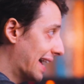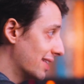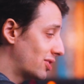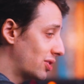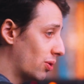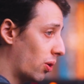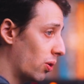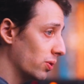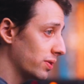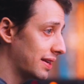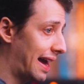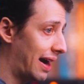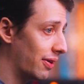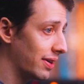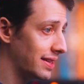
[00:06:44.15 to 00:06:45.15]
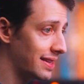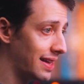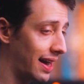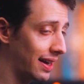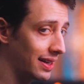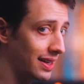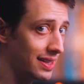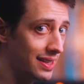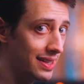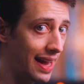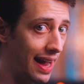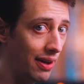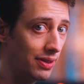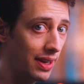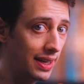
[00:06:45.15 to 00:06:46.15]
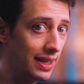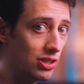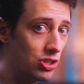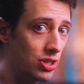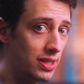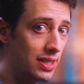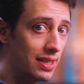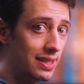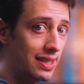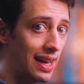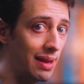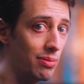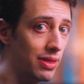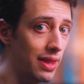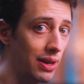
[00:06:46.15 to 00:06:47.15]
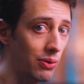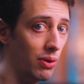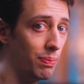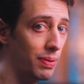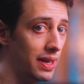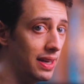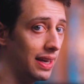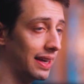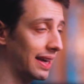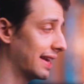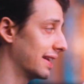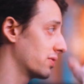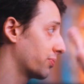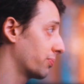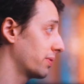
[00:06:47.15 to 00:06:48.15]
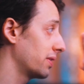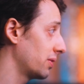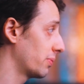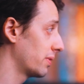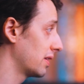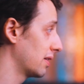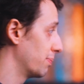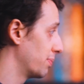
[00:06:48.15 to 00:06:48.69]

as you hold it out, it's not going to sound like it's just the same thing repeating, and it's really, really